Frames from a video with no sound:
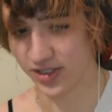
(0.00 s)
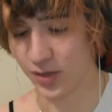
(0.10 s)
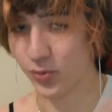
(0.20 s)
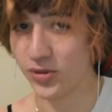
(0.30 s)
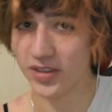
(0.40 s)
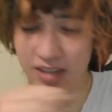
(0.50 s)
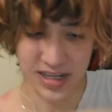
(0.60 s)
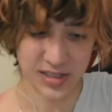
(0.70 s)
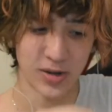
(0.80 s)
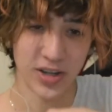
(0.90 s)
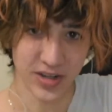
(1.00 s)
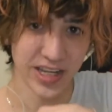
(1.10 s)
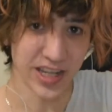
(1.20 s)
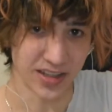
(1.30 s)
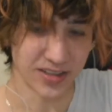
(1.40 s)
You put the tester on your
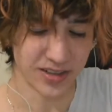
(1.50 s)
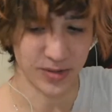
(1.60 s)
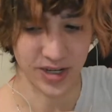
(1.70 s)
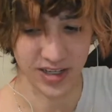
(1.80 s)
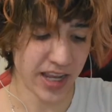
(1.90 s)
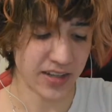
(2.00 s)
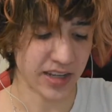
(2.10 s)
hand, right?